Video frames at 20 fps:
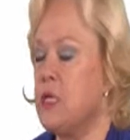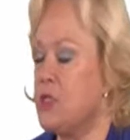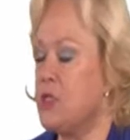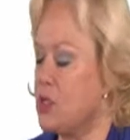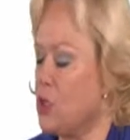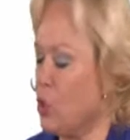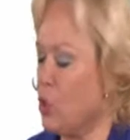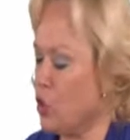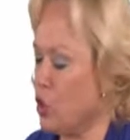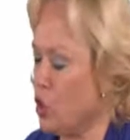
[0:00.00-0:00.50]

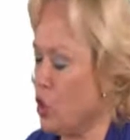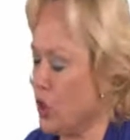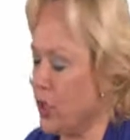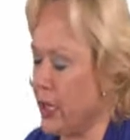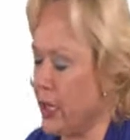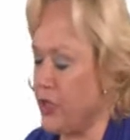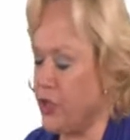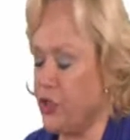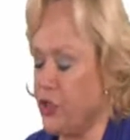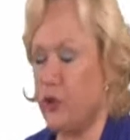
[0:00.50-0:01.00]
So
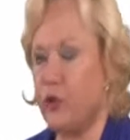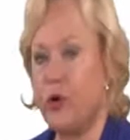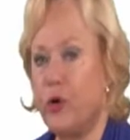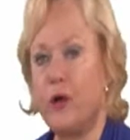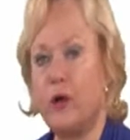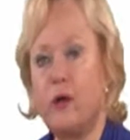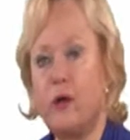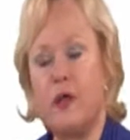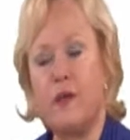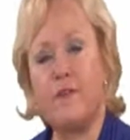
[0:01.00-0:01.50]
look at
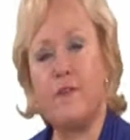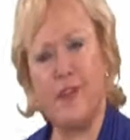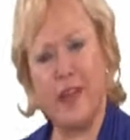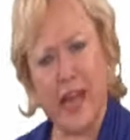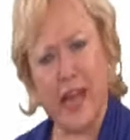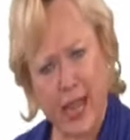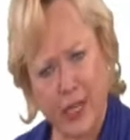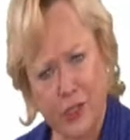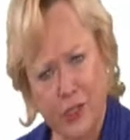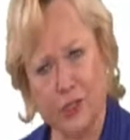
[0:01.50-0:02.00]
your
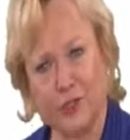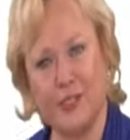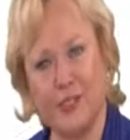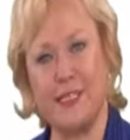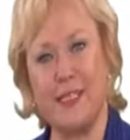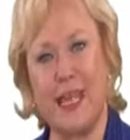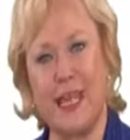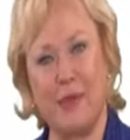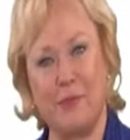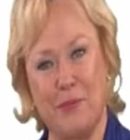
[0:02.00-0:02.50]
financial
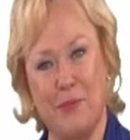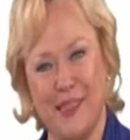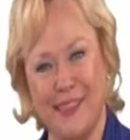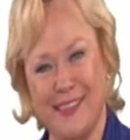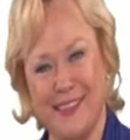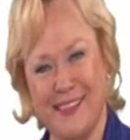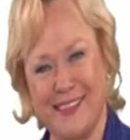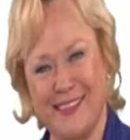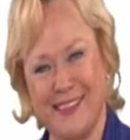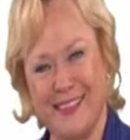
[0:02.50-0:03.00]

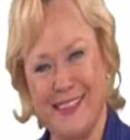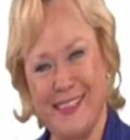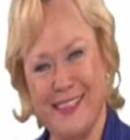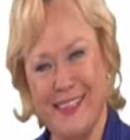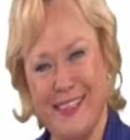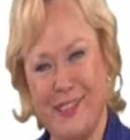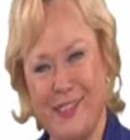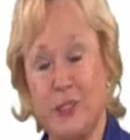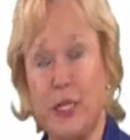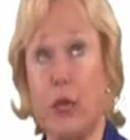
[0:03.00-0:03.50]
statements.
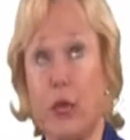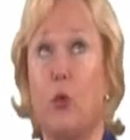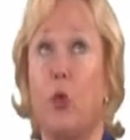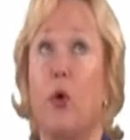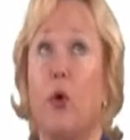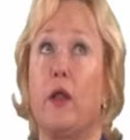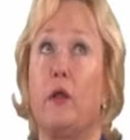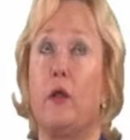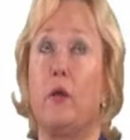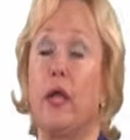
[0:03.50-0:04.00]
You say, well,
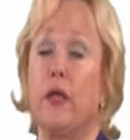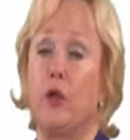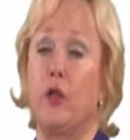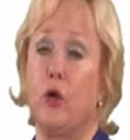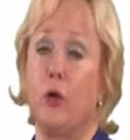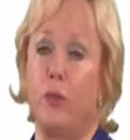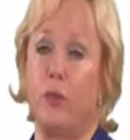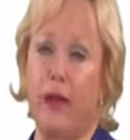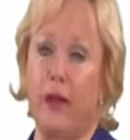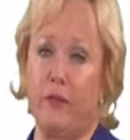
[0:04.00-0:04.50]
what do I
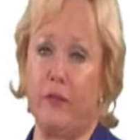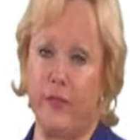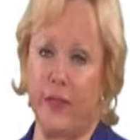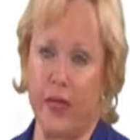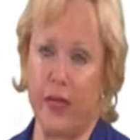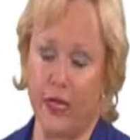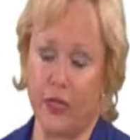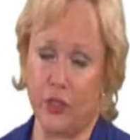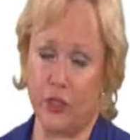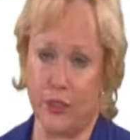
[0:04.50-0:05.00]
know about
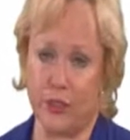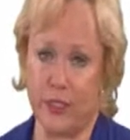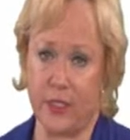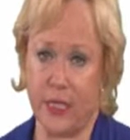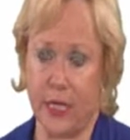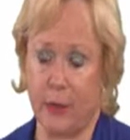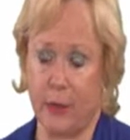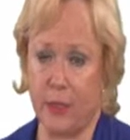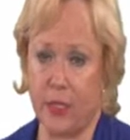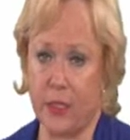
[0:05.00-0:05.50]
financial
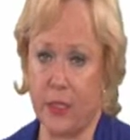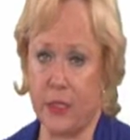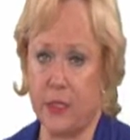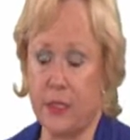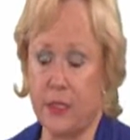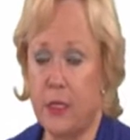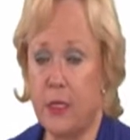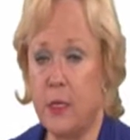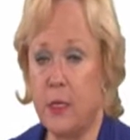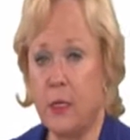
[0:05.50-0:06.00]

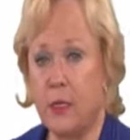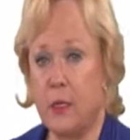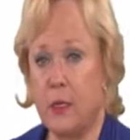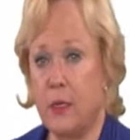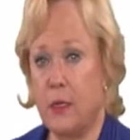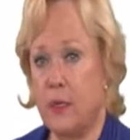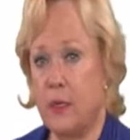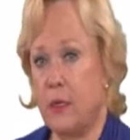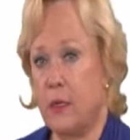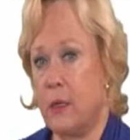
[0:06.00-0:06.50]
statements?
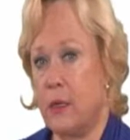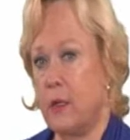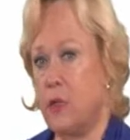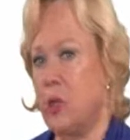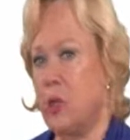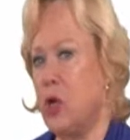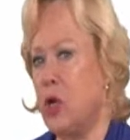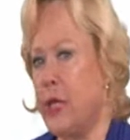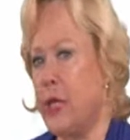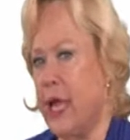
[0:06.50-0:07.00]

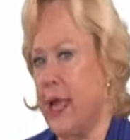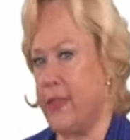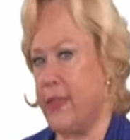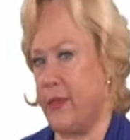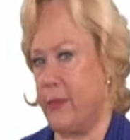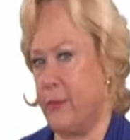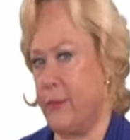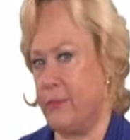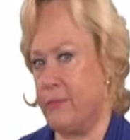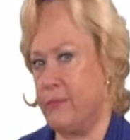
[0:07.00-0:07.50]
Look at
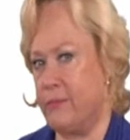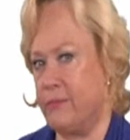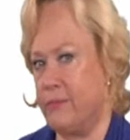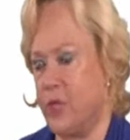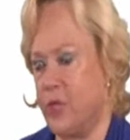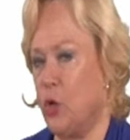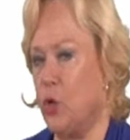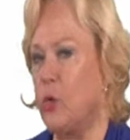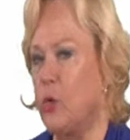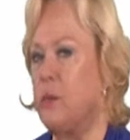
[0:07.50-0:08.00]
them.
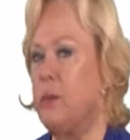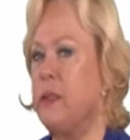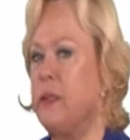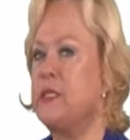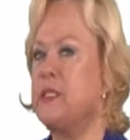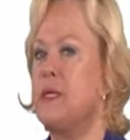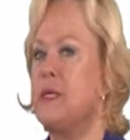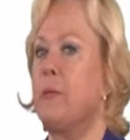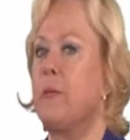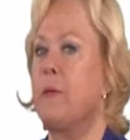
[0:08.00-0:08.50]
You will be
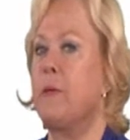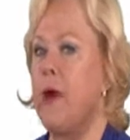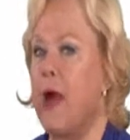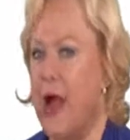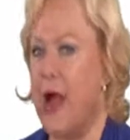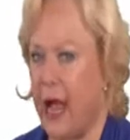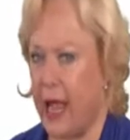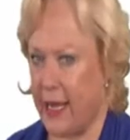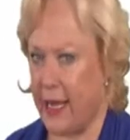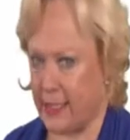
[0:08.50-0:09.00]

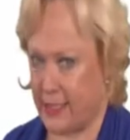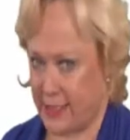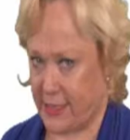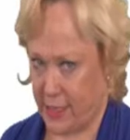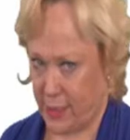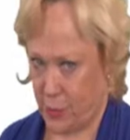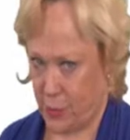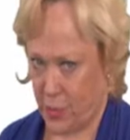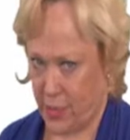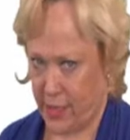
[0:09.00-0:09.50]
surprised
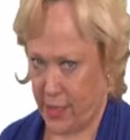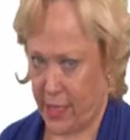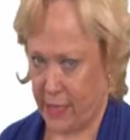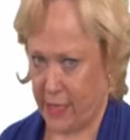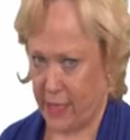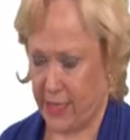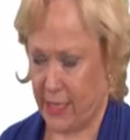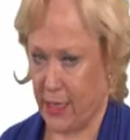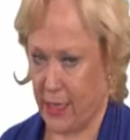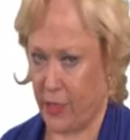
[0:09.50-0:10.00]
at what they
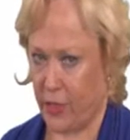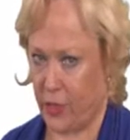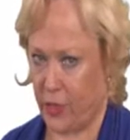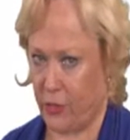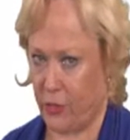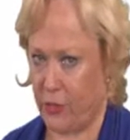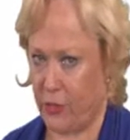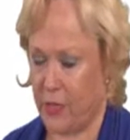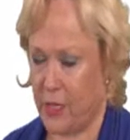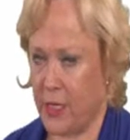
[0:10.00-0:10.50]
tell
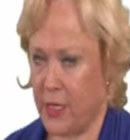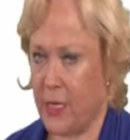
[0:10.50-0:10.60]
you.